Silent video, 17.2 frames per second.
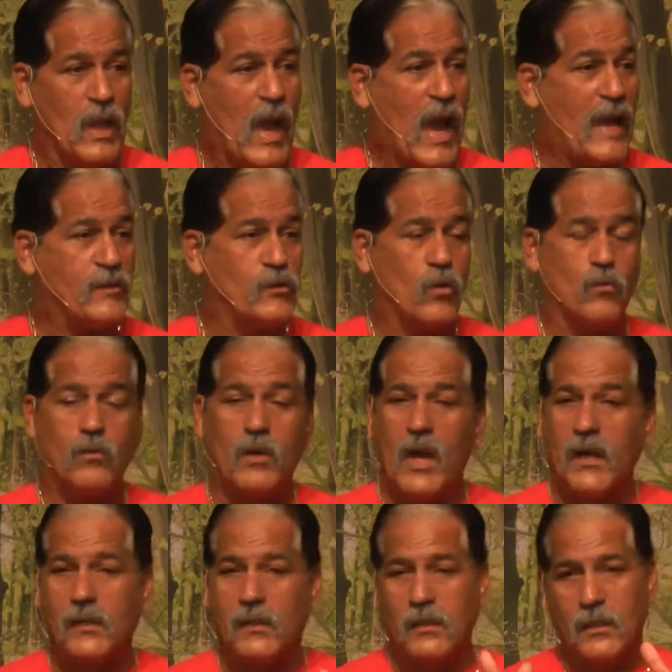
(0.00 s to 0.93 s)
I don't
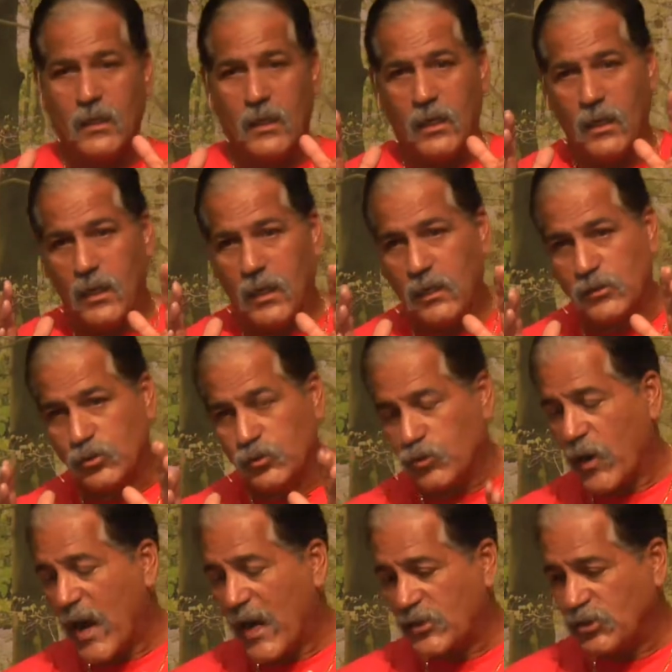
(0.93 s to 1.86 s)
like
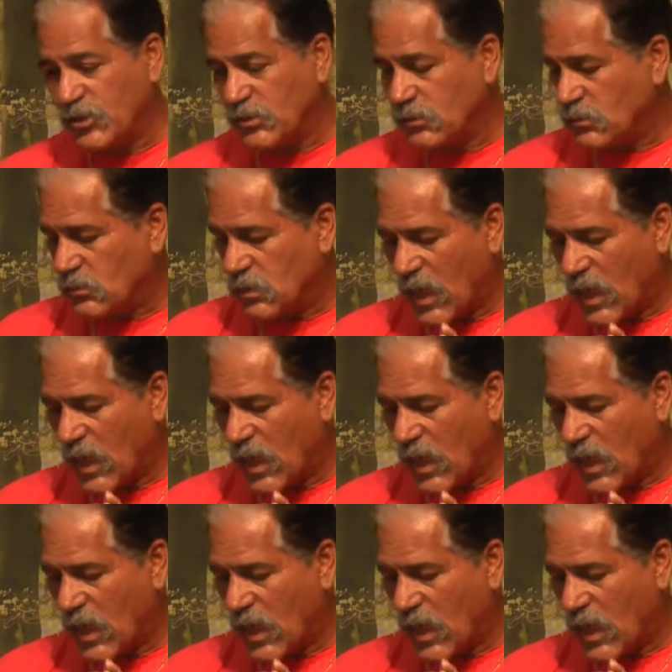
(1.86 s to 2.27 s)
attraction.